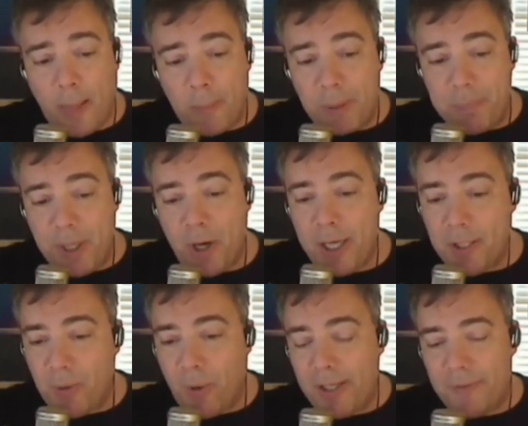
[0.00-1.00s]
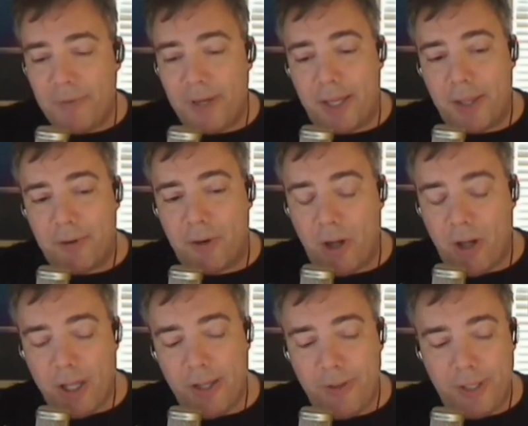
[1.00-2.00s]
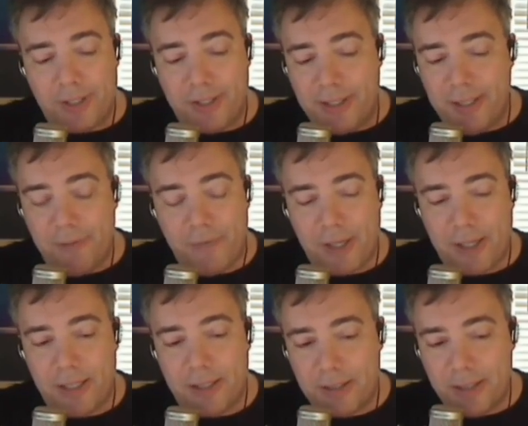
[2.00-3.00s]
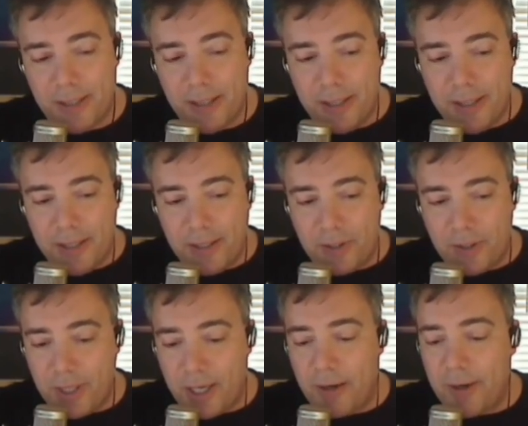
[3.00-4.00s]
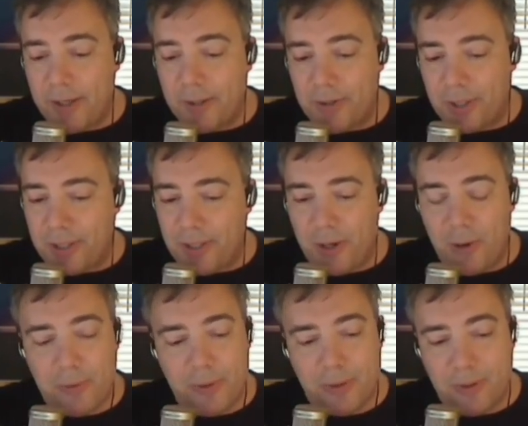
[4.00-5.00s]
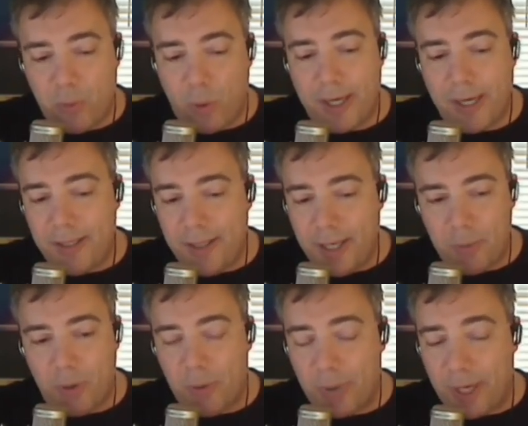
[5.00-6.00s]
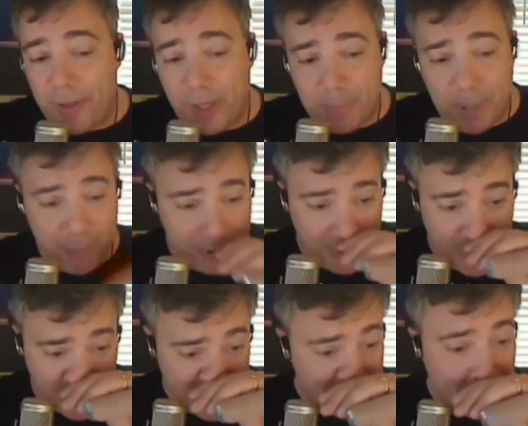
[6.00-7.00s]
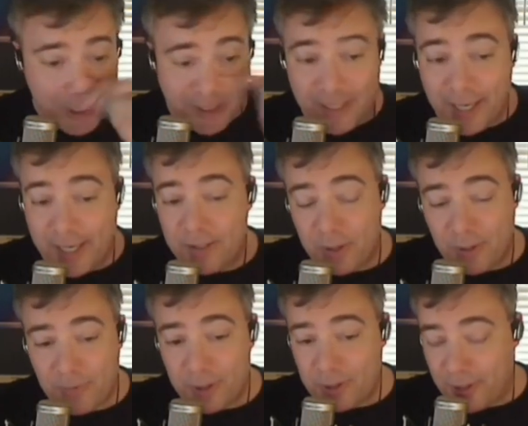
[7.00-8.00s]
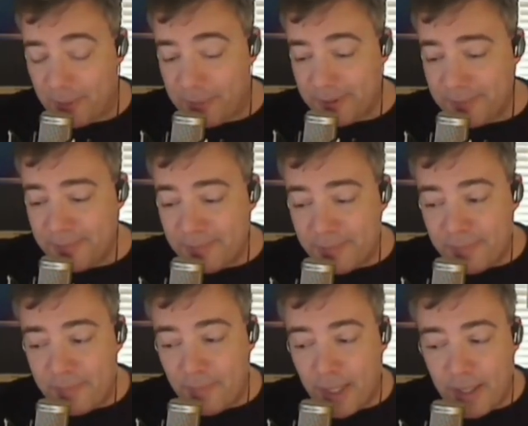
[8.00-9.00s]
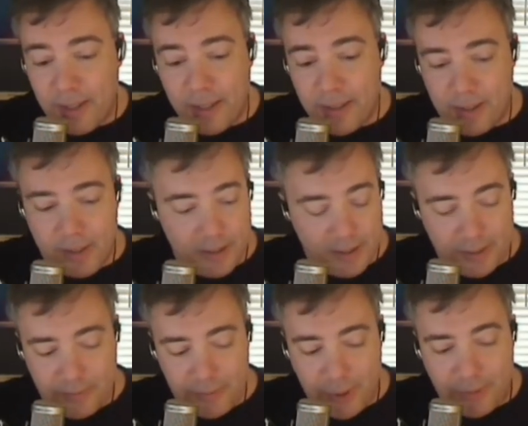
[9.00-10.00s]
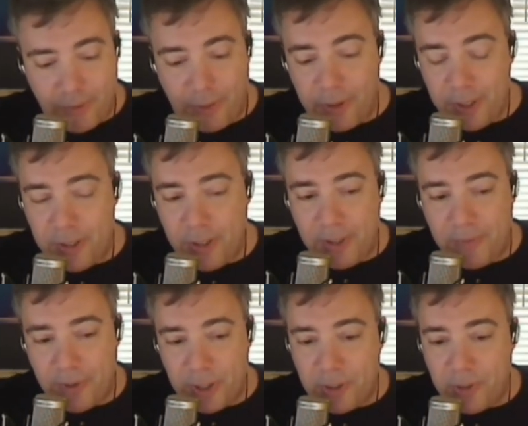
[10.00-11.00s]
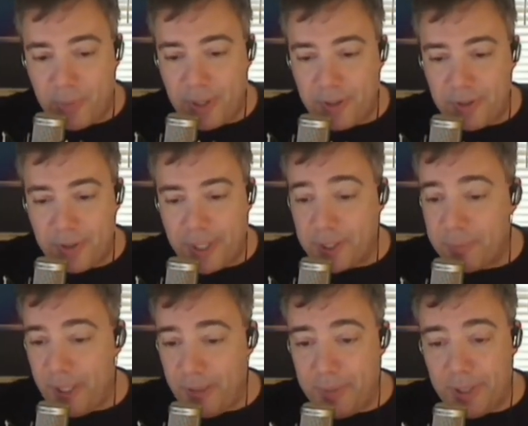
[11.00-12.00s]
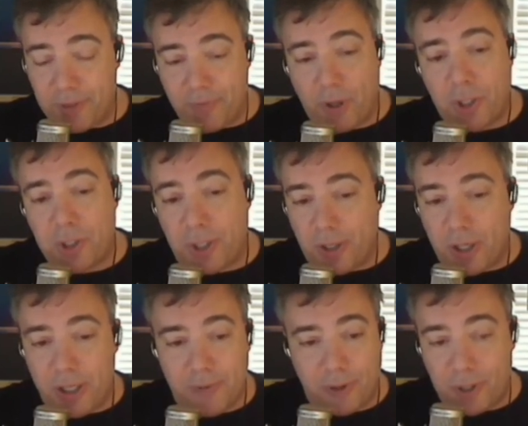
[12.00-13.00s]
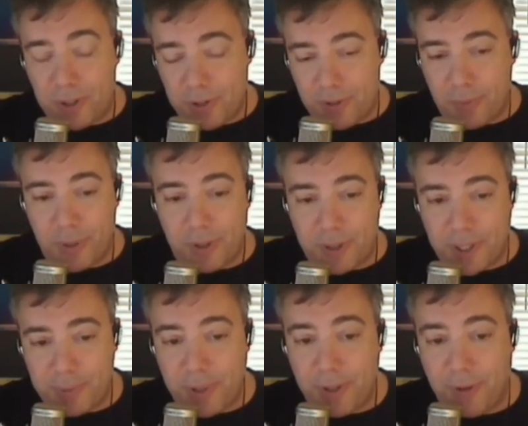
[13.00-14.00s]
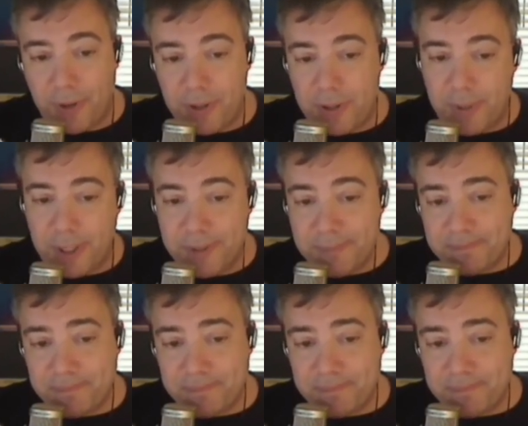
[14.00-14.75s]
But beyond qualifying, there are all these difficult scenarios that don't quite equal what I think people expect to get. So, for example, uh, you have a 32 bit version of Windows XP because virtually all versions of Windows XP are 32 bit.